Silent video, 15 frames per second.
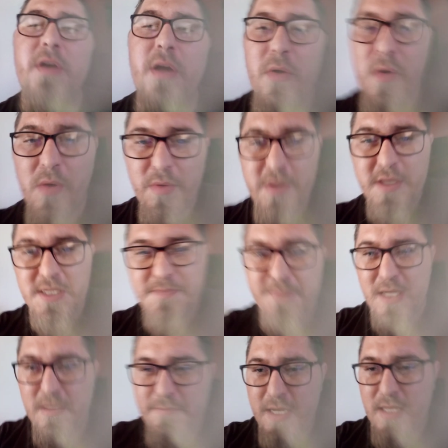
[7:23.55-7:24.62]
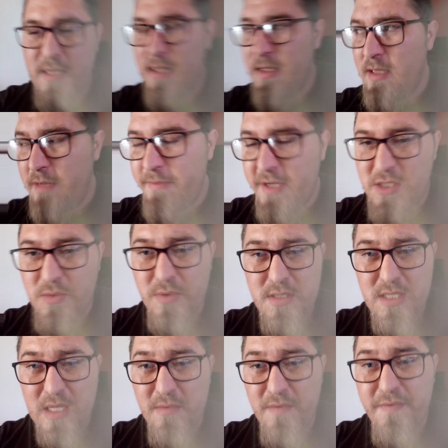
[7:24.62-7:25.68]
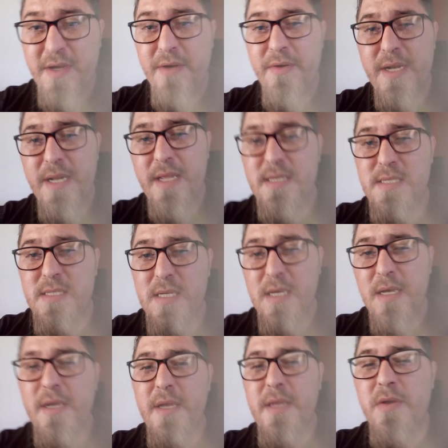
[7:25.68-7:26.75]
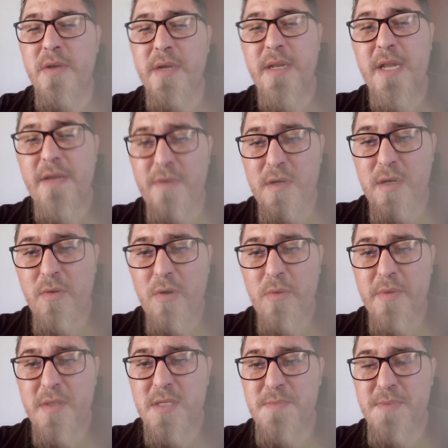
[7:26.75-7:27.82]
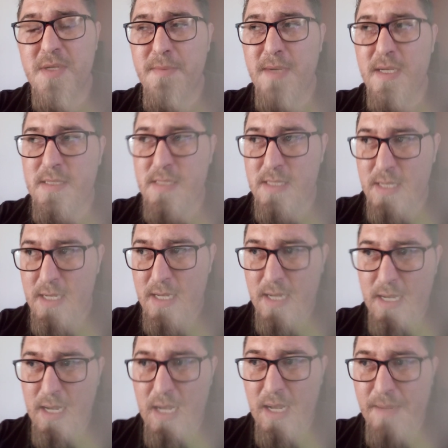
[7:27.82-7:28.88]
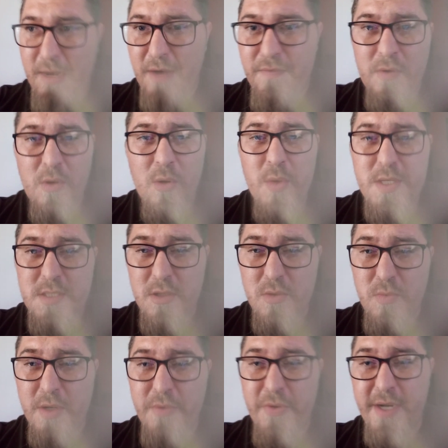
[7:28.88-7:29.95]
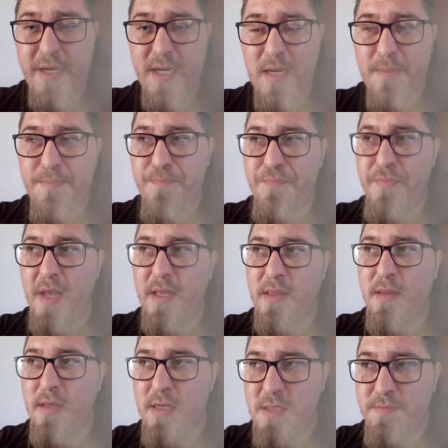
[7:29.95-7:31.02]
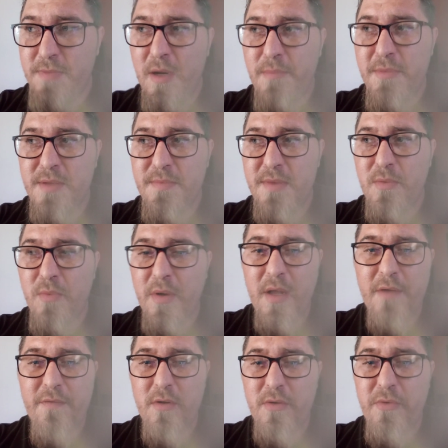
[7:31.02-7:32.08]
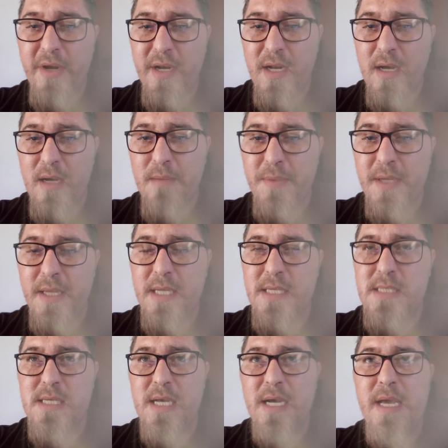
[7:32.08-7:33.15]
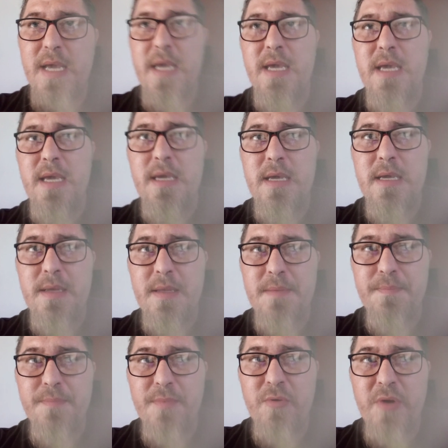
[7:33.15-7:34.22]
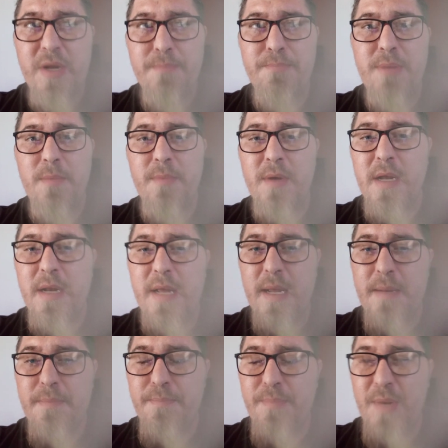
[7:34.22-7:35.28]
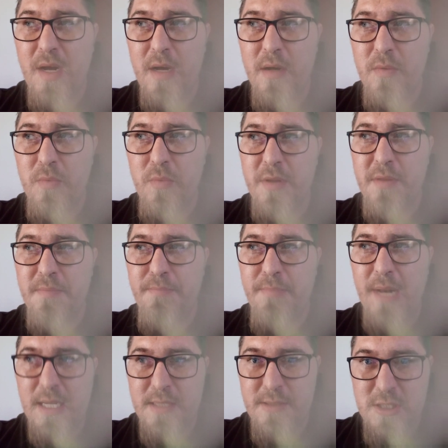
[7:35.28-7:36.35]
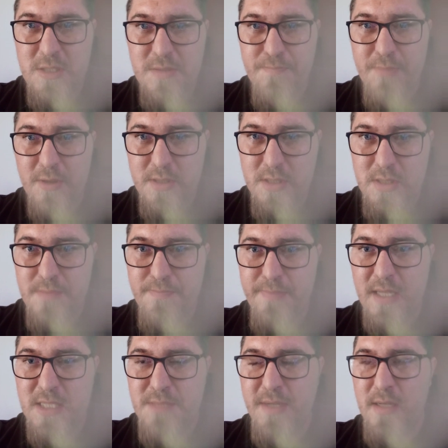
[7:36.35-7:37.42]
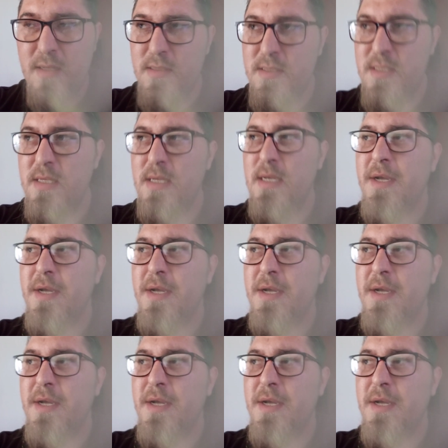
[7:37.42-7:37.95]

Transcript: go wrong with a spinner bait, no matter what time of year it is. You can never go wrong with a spinner bait. I've always got one rigged up. At this moment, the one I've got rigged up is a green pumpkin and brown with black spots, black speckles.